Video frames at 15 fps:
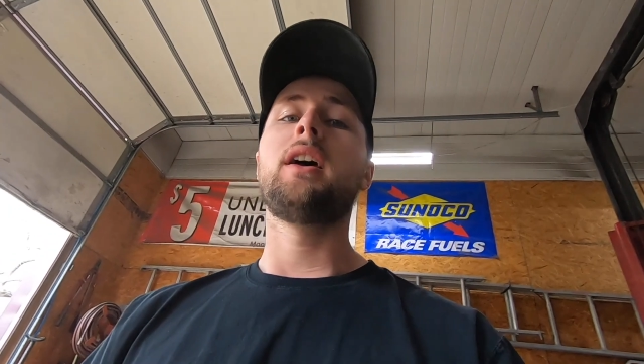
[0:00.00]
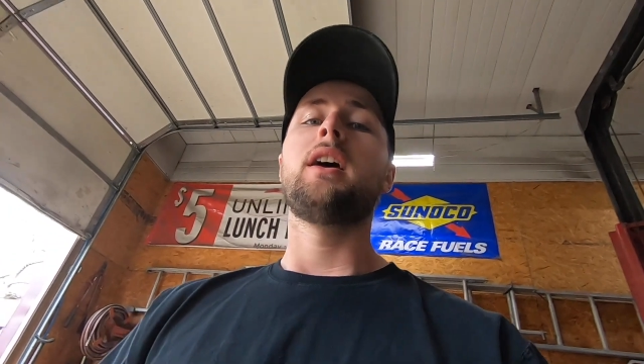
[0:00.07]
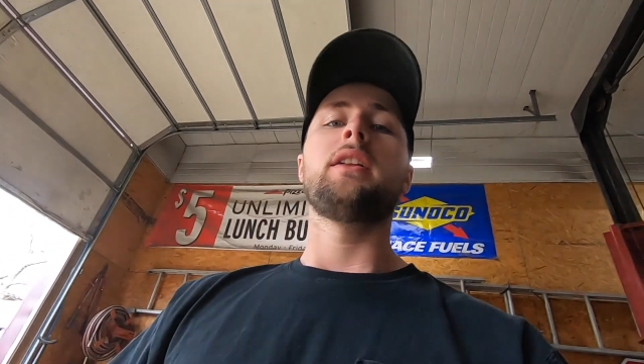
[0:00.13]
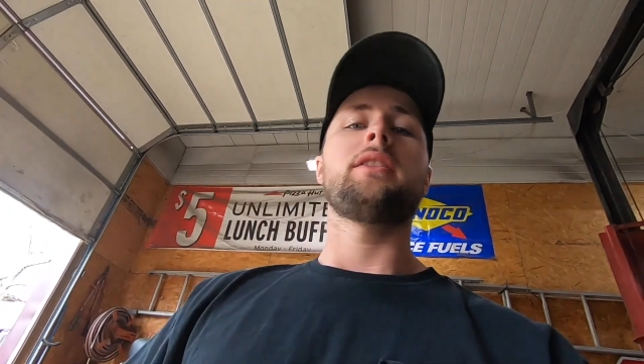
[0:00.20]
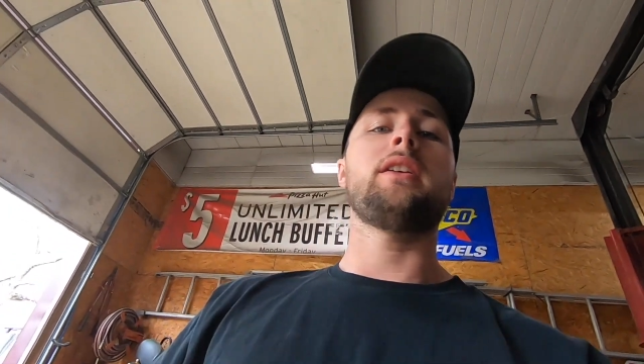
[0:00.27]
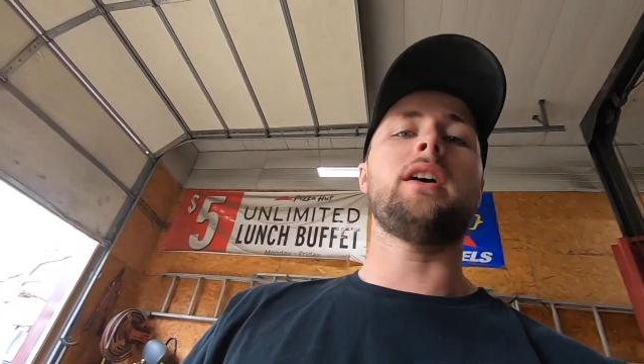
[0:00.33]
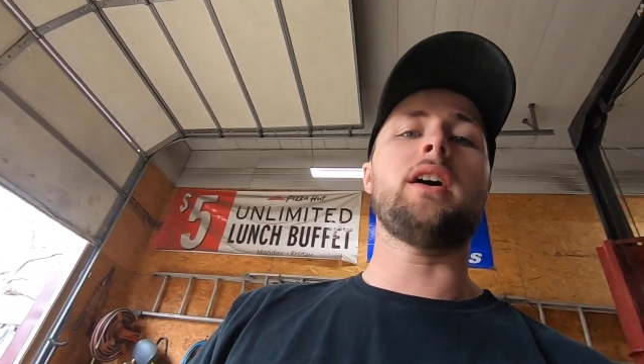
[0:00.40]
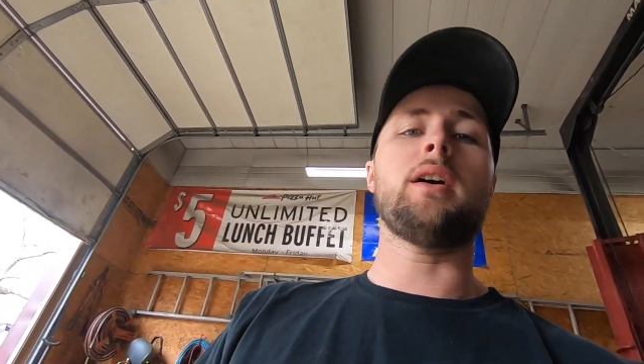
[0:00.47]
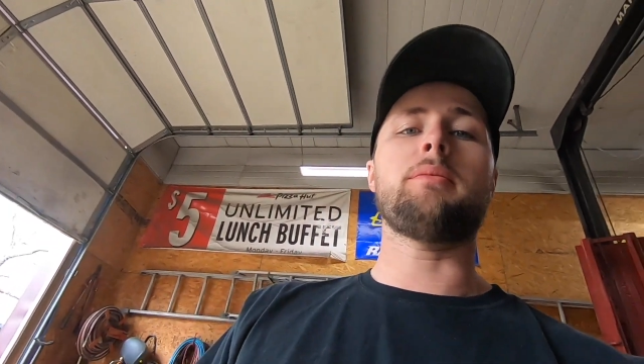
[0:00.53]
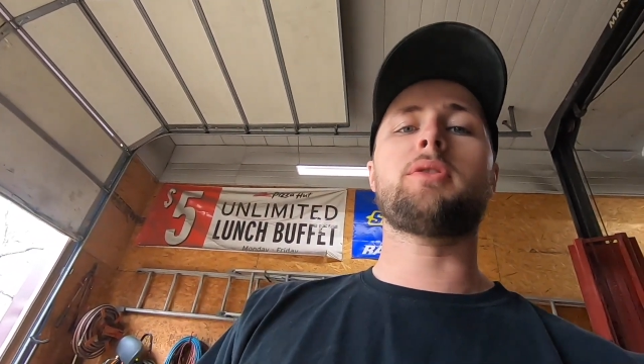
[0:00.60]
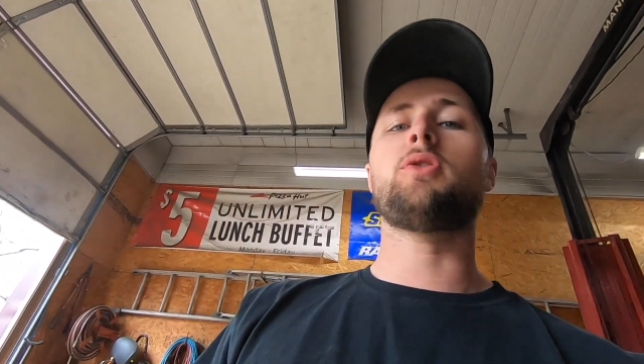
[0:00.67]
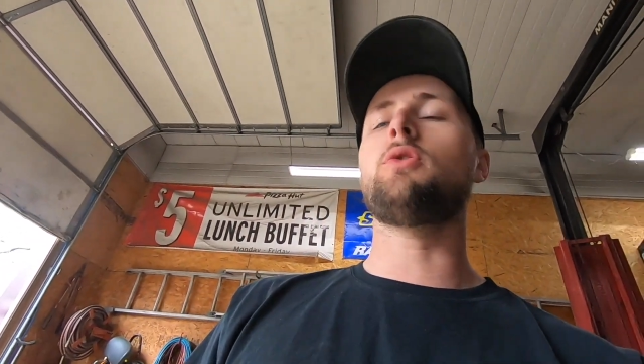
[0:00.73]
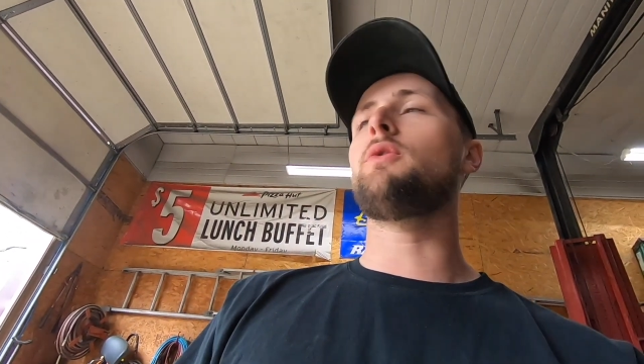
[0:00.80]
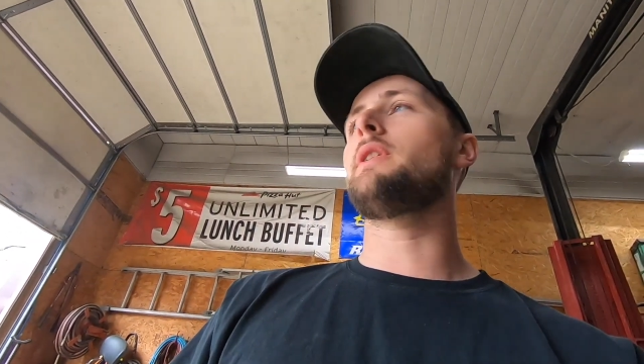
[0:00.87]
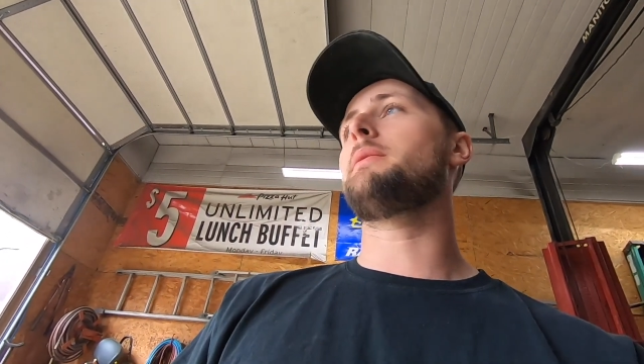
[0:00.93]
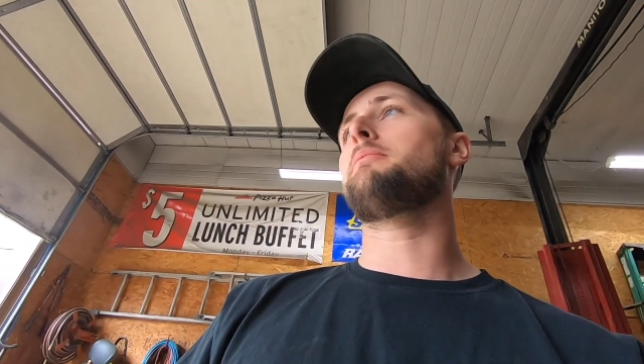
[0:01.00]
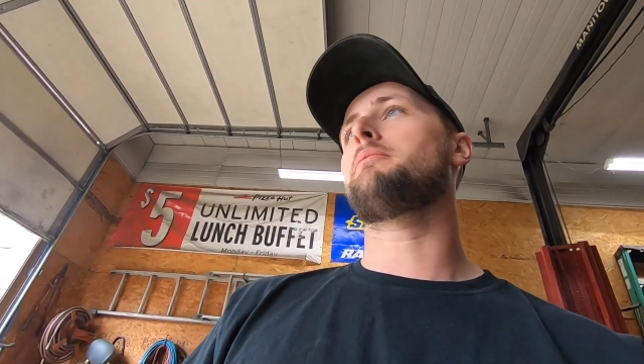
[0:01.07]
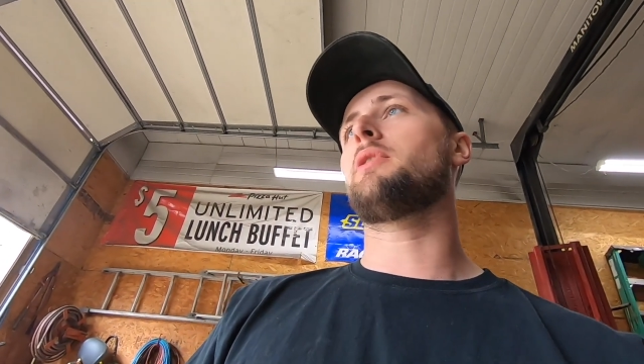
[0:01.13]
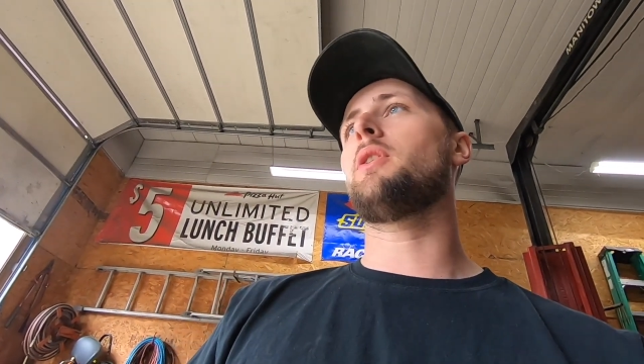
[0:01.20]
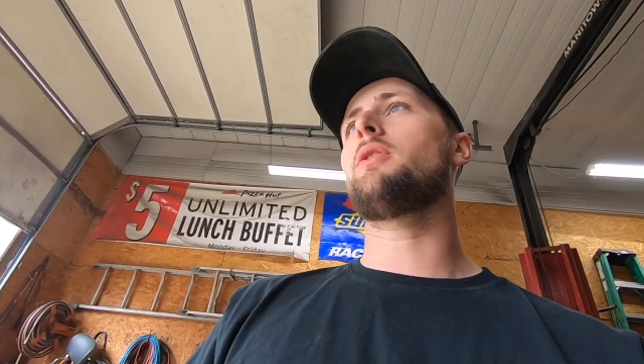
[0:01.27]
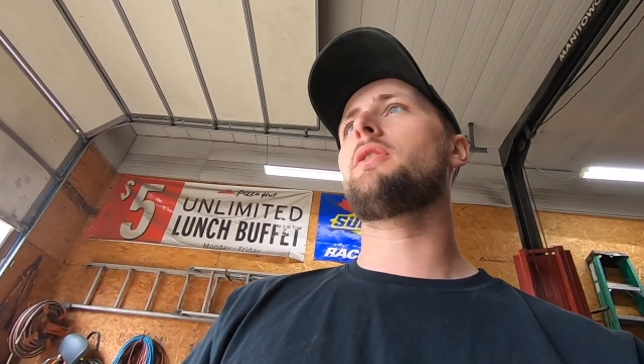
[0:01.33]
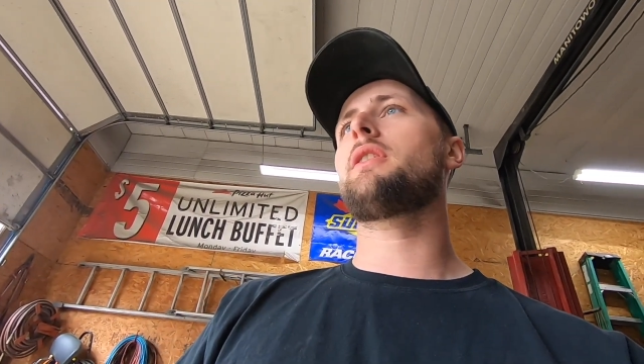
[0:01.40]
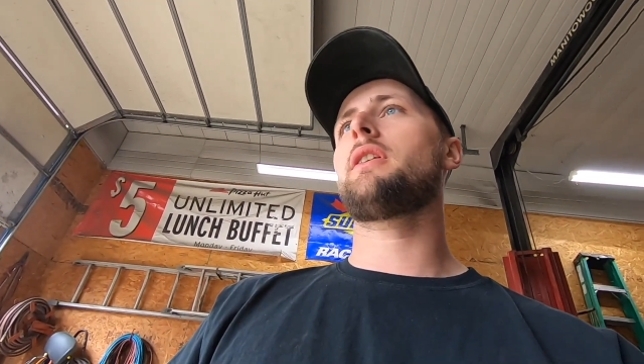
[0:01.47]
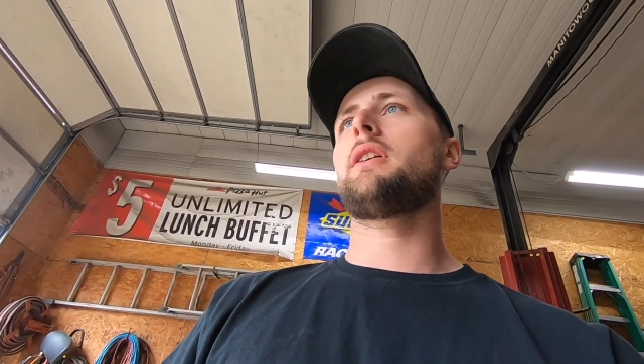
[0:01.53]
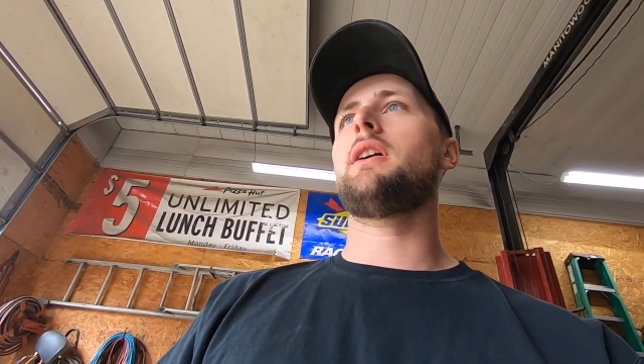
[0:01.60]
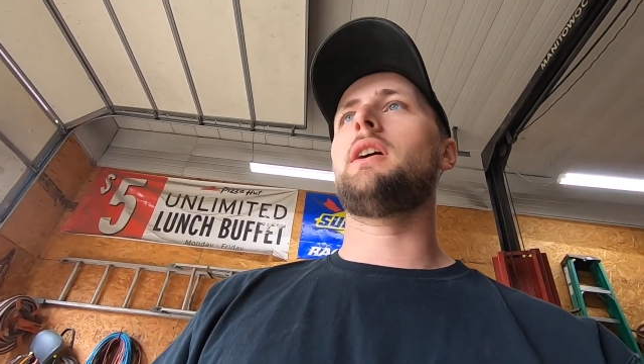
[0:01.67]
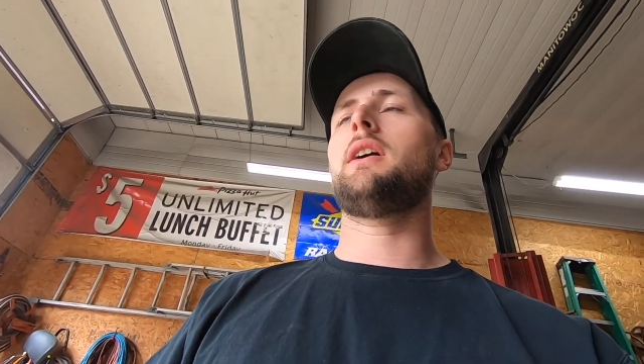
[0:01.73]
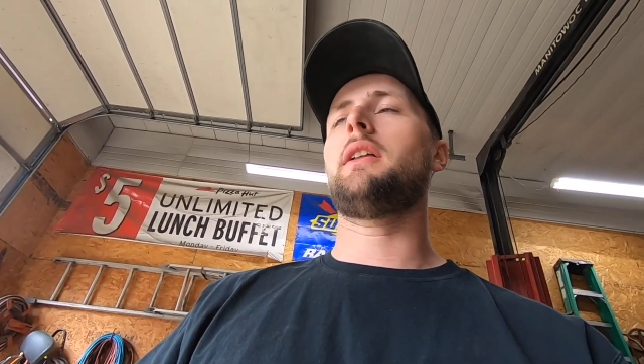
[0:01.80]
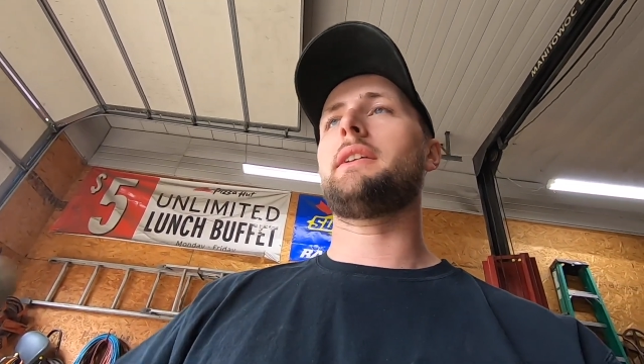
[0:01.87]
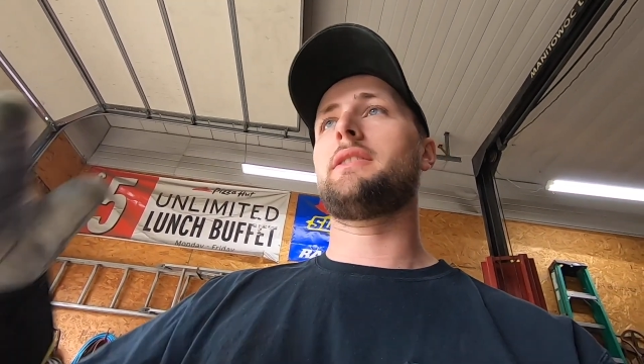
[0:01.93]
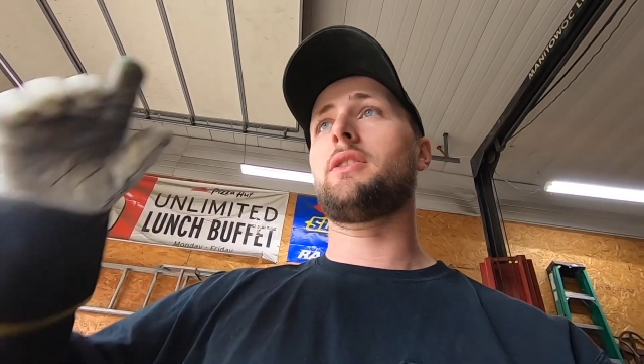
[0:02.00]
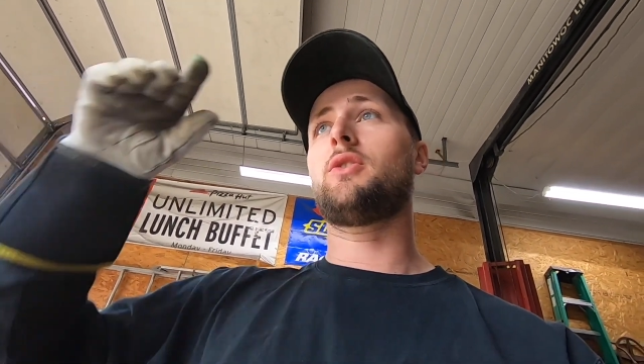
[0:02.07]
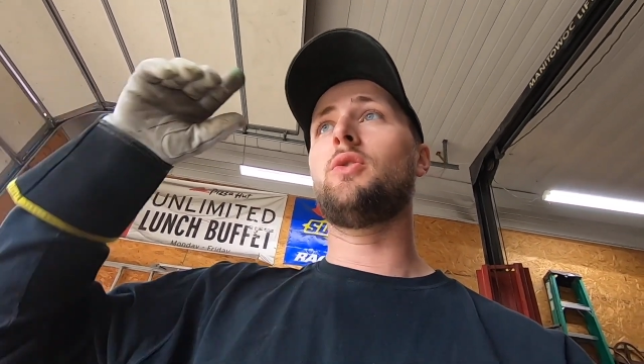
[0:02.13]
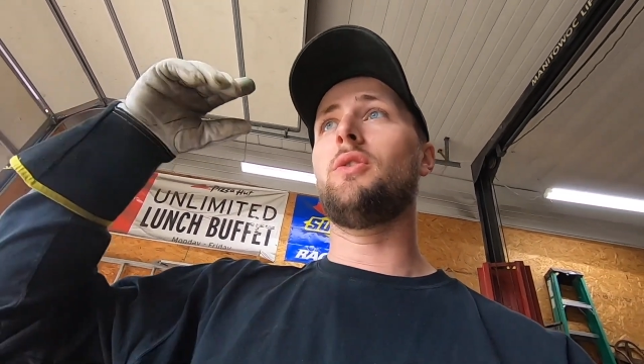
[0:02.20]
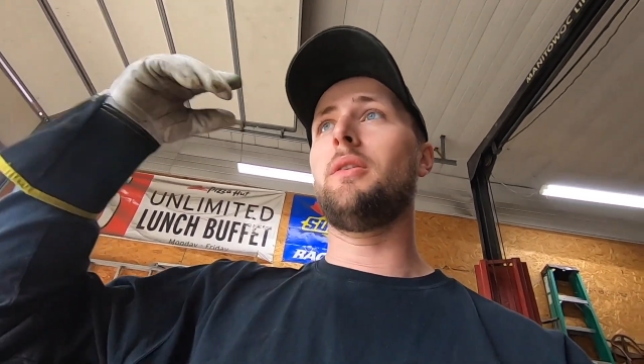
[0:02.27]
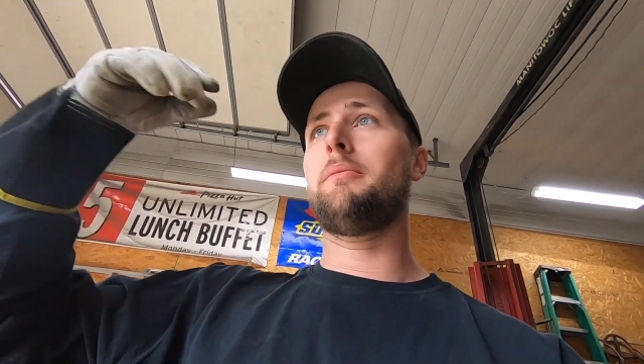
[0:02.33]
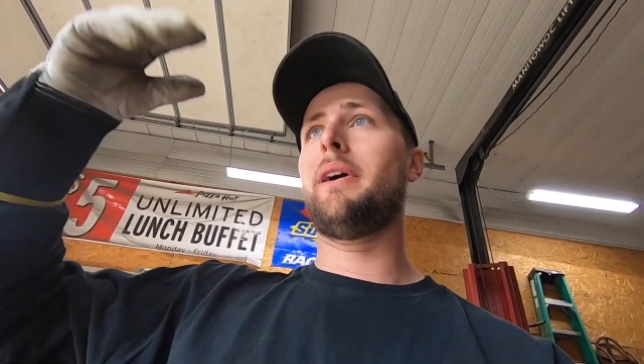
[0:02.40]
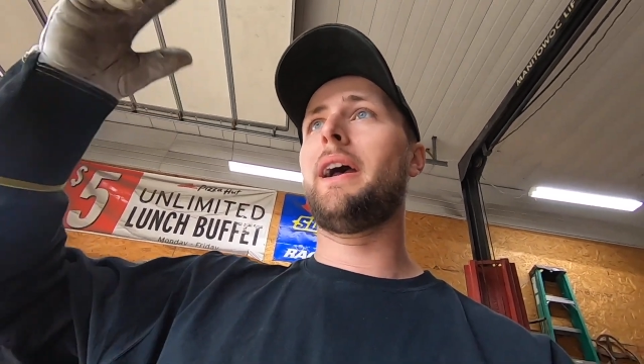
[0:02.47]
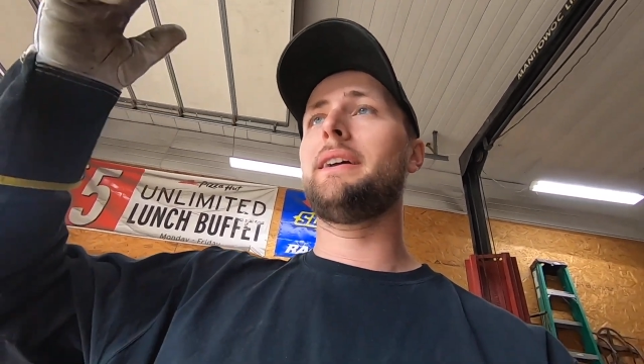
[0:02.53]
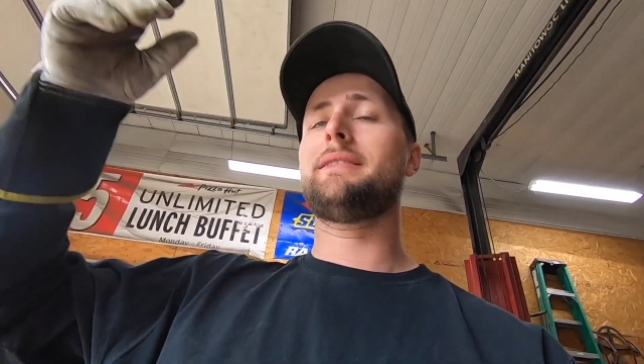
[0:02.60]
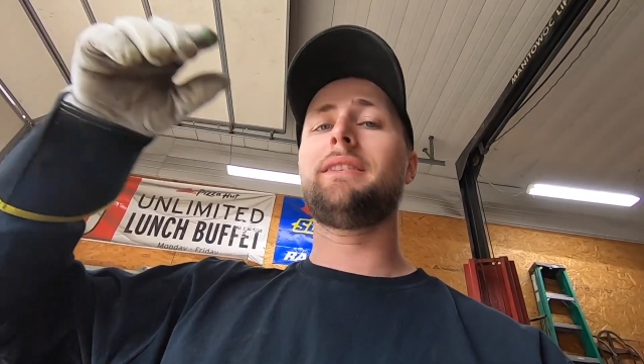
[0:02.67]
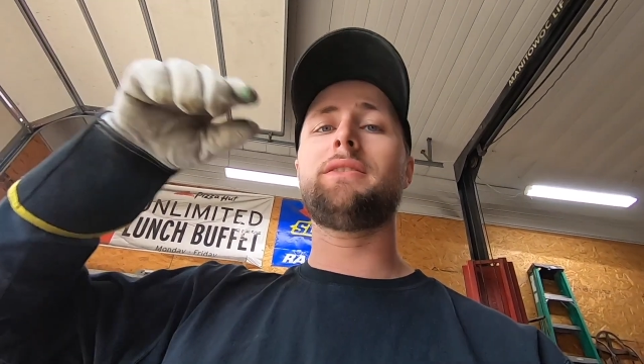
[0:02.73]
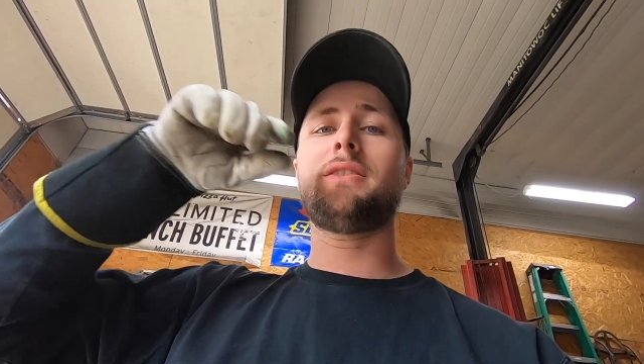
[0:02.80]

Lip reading: the coolant broke. Like the coolant passage